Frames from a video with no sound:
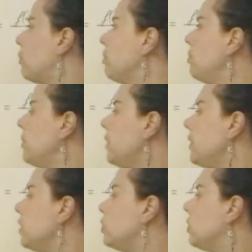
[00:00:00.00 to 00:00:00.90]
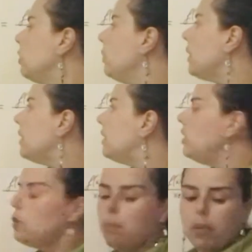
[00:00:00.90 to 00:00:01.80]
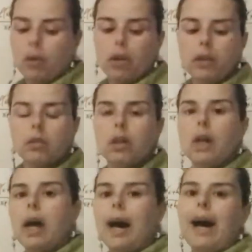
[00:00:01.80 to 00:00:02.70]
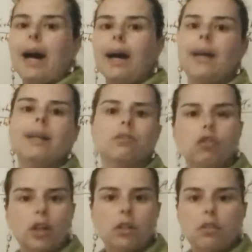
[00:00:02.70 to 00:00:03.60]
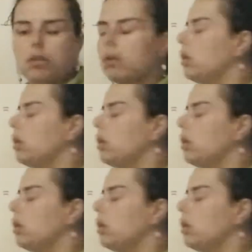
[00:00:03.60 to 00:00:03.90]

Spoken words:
remember that I told you that this point, I can change it.